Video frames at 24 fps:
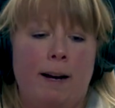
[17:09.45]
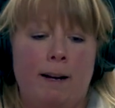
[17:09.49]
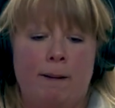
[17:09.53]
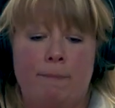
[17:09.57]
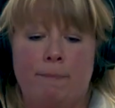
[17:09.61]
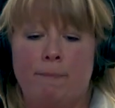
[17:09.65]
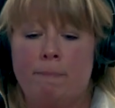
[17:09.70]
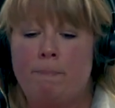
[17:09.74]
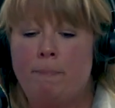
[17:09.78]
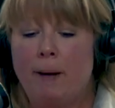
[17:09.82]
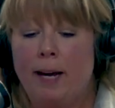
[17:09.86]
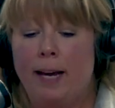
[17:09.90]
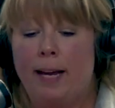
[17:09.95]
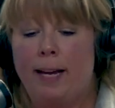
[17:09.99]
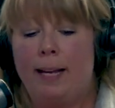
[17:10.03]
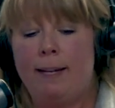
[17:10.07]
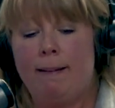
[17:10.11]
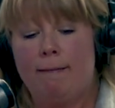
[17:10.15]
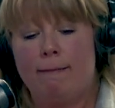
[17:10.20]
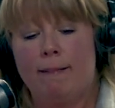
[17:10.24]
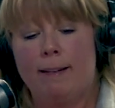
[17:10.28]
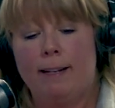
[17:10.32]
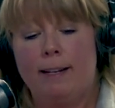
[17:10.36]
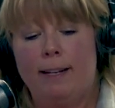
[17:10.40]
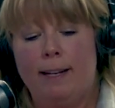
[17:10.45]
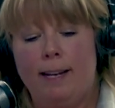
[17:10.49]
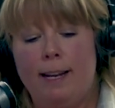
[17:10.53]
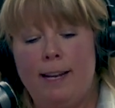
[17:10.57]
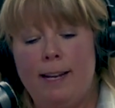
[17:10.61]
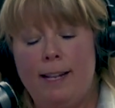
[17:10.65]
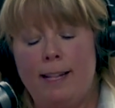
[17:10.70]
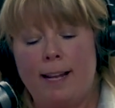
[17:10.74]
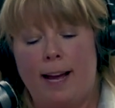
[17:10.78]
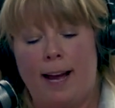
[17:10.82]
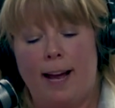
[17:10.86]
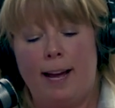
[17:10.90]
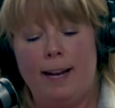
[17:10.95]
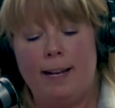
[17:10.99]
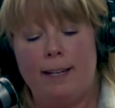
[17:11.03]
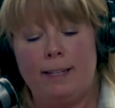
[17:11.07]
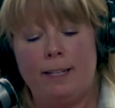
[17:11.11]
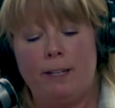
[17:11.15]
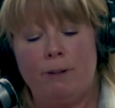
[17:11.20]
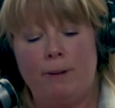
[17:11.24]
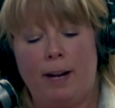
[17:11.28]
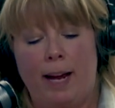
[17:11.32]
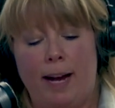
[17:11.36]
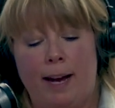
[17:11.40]
But in that,
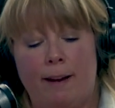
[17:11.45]
you have